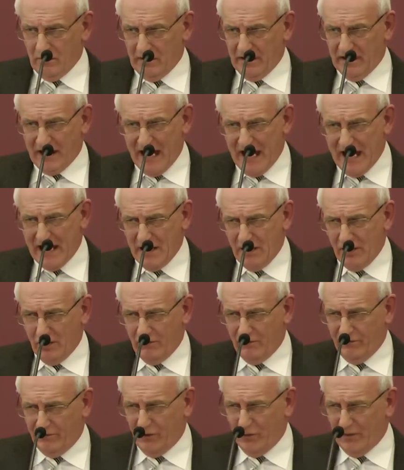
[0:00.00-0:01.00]
And I
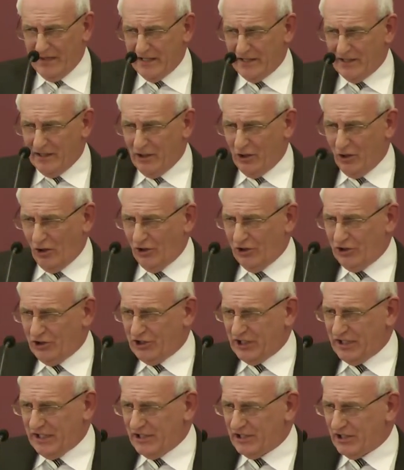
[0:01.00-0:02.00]
love the way the
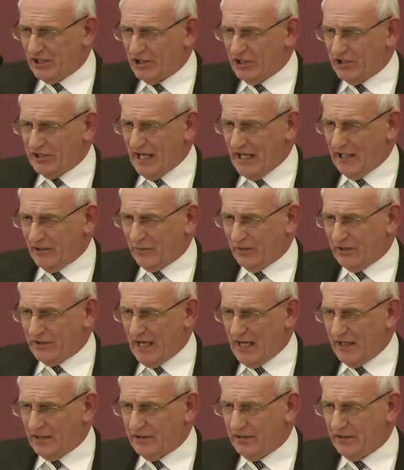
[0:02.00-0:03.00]
Lord Jesus dealt with
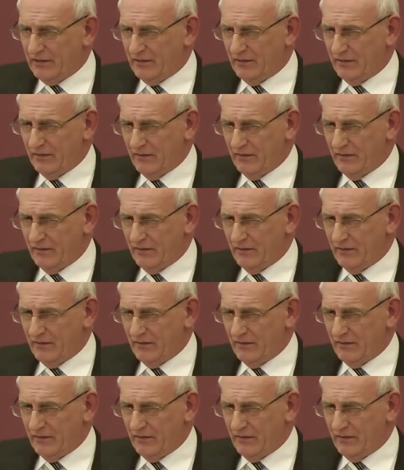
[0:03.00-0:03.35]
that.